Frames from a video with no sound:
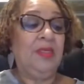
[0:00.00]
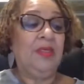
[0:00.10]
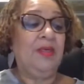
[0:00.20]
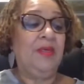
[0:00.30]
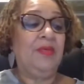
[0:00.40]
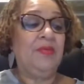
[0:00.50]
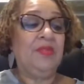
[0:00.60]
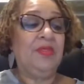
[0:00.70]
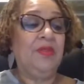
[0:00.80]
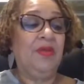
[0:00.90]
so
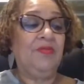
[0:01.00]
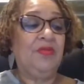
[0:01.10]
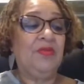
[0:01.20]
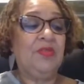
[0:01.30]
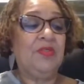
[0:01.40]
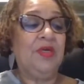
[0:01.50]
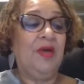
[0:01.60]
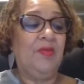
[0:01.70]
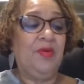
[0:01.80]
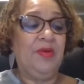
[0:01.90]
I don't have to do the
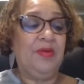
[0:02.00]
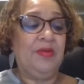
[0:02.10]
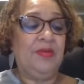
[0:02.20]
timer.